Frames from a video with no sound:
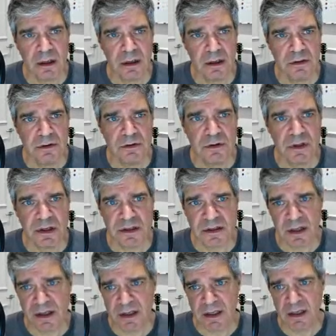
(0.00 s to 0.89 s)
do things
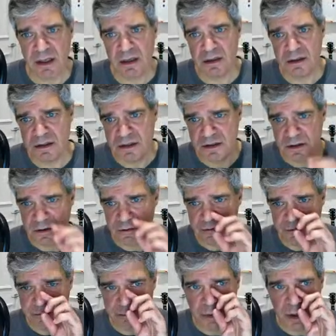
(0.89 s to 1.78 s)
like
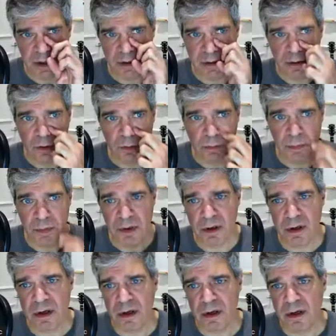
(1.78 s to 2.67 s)
diff my
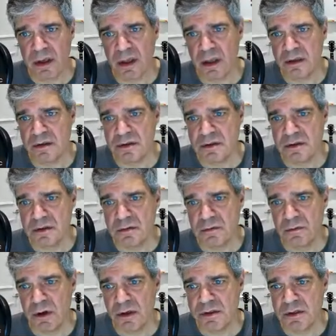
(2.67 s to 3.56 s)
notebook against
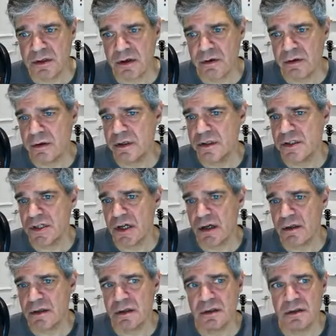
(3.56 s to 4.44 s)
what's currently
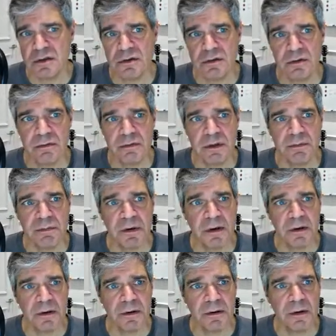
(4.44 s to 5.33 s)
checked into a
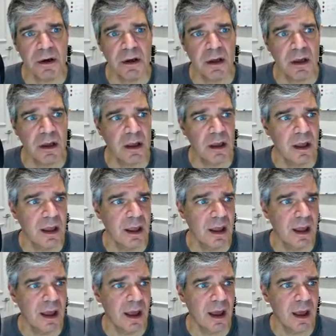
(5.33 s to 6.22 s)
repo,
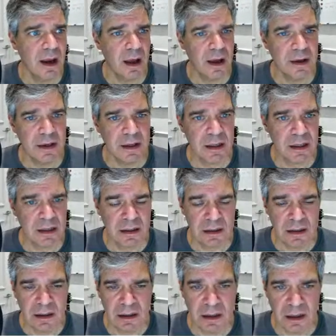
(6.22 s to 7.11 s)
and I
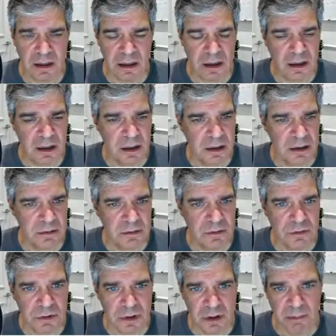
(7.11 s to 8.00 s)
can
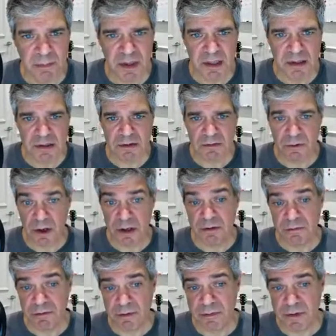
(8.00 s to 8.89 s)
do commits right
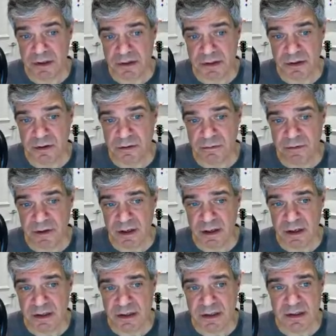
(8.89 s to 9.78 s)
from this
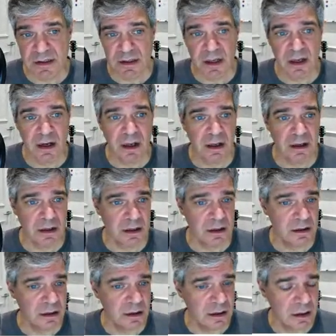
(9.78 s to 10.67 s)
interface, and I
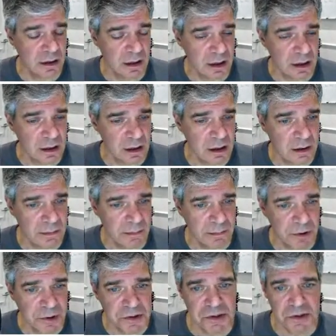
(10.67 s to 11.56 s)
can
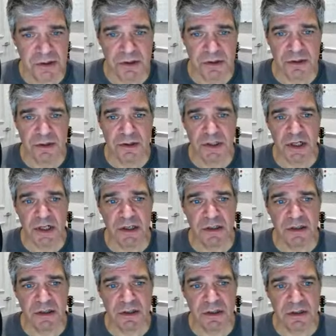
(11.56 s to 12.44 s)
push
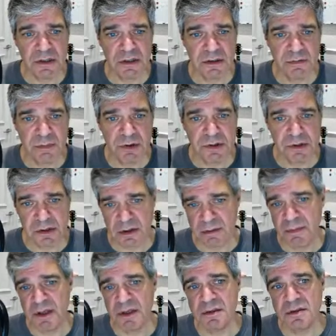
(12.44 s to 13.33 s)
changes, push
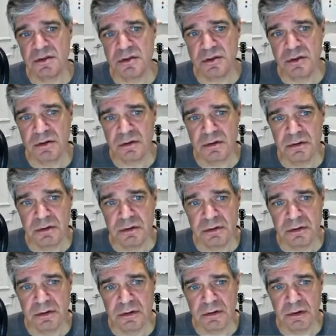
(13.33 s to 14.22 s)
commits
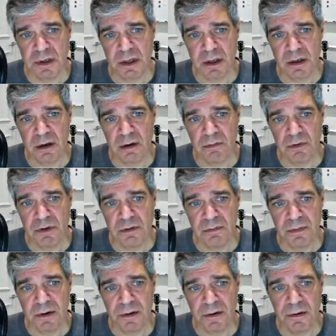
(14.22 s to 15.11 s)
to a GitHub
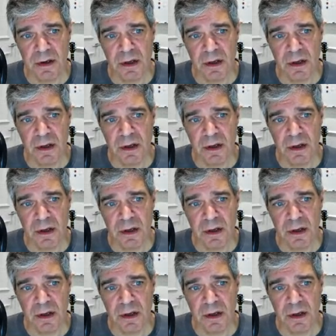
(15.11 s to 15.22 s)
repo.